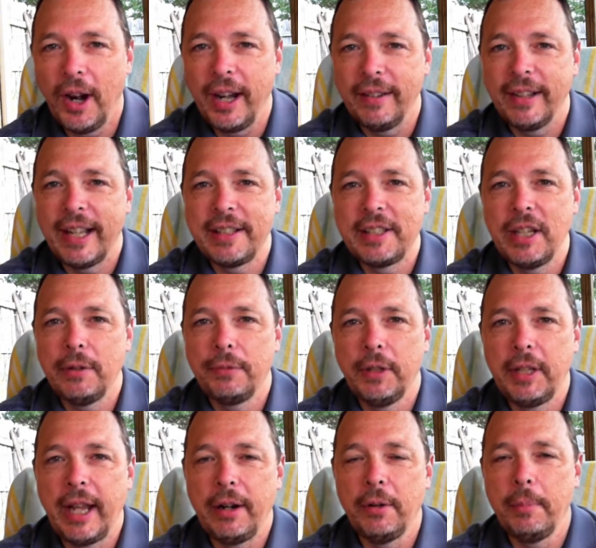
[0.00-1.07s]
All right, that's
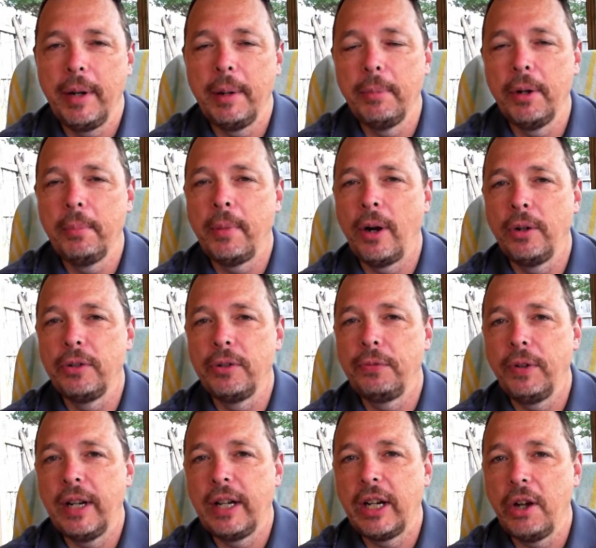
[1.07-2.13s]
it for today. Remember,
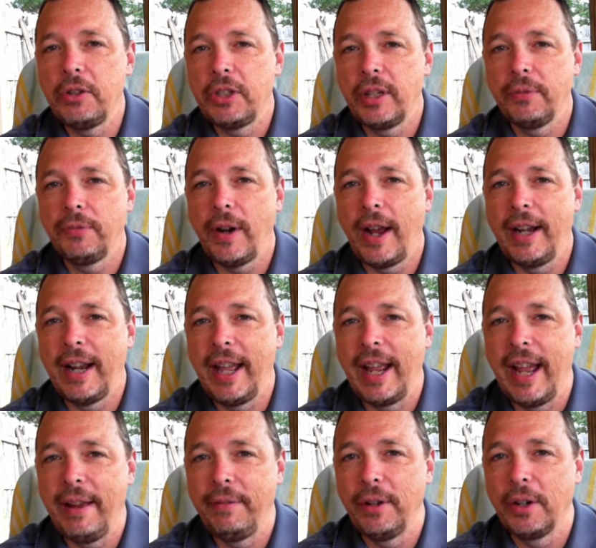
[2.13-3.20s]
tomorrow's Free Coaching
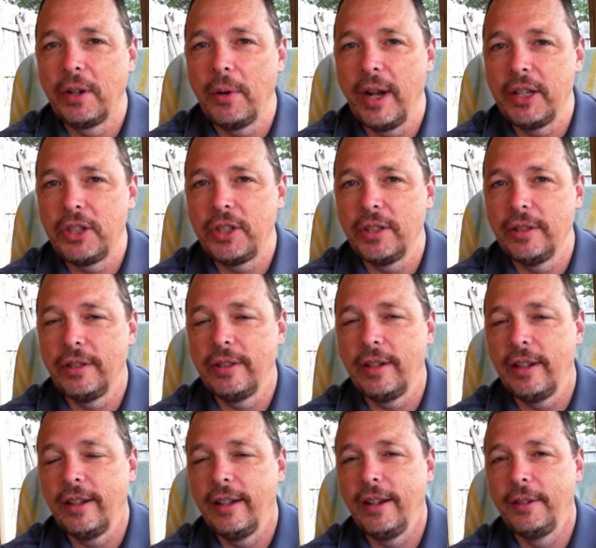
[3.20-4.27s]
Friday. Have your
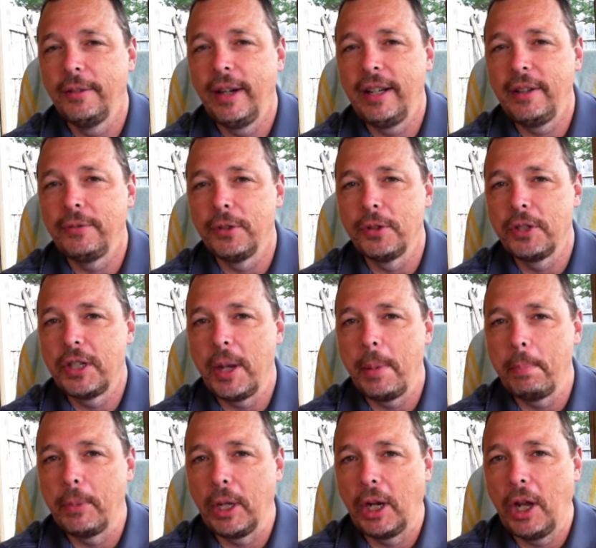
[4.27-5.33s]
question ready for
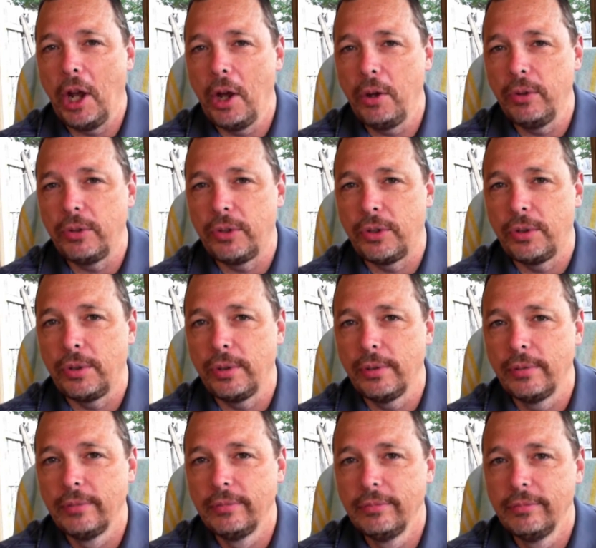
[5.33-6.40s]
Stump the Coach.
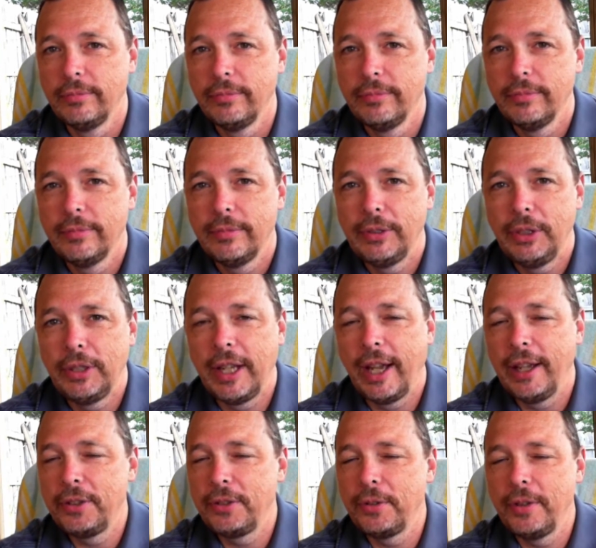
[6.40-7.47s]
You
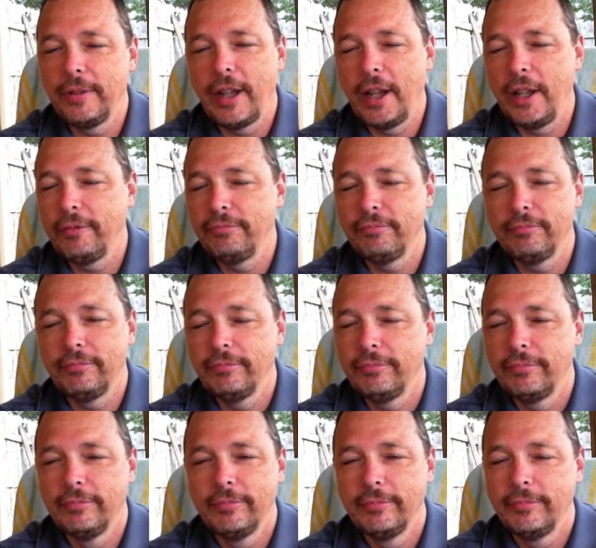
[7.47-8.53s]
guys are not,
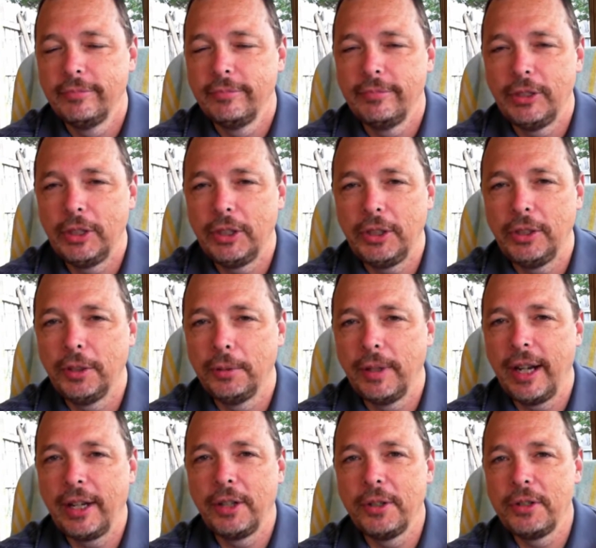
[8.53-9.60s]
your
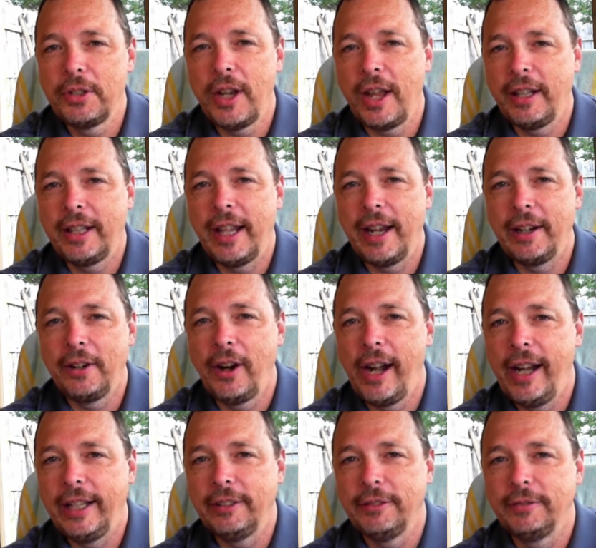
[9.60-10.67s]
record's not that
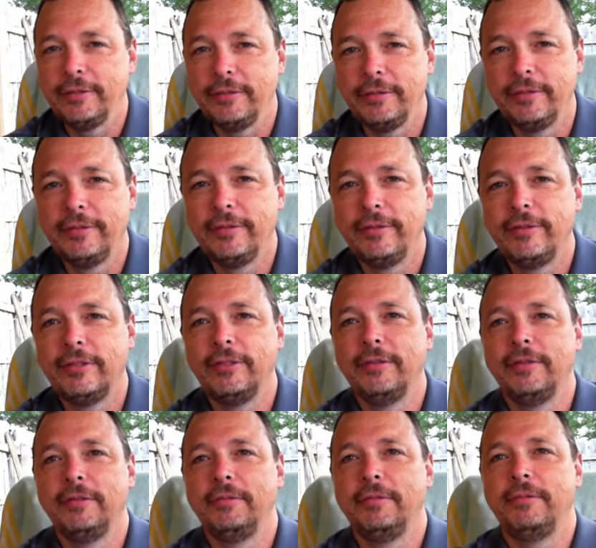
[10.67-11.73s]
great.
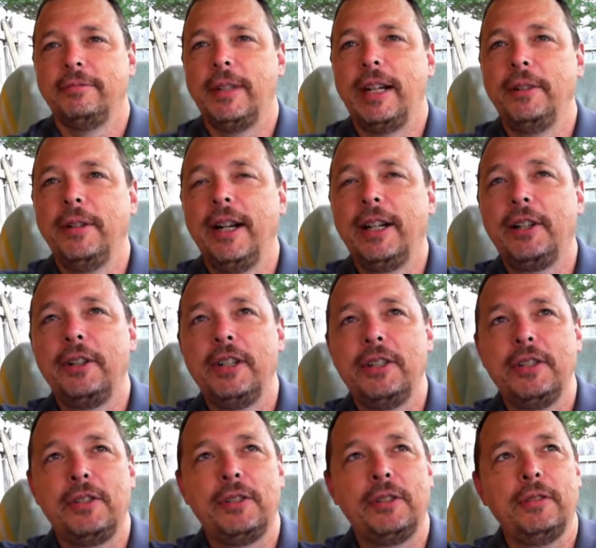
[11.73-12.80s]
My record
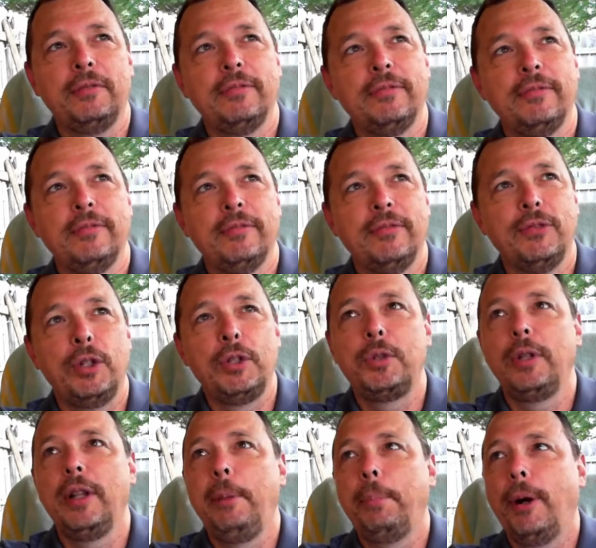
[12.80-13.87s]
is
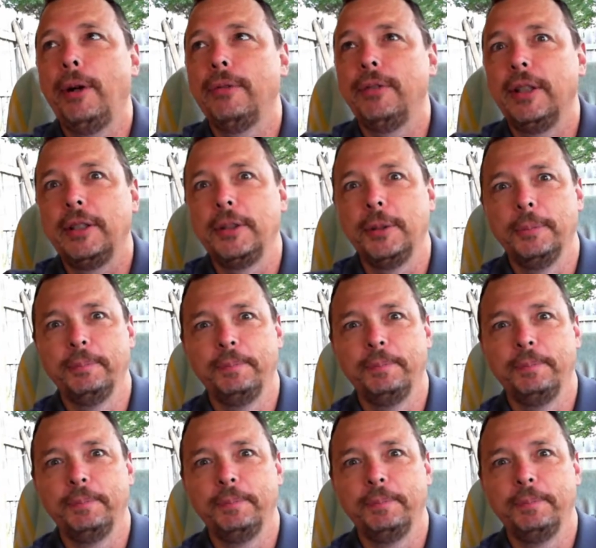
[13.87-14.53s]
virtually perfect.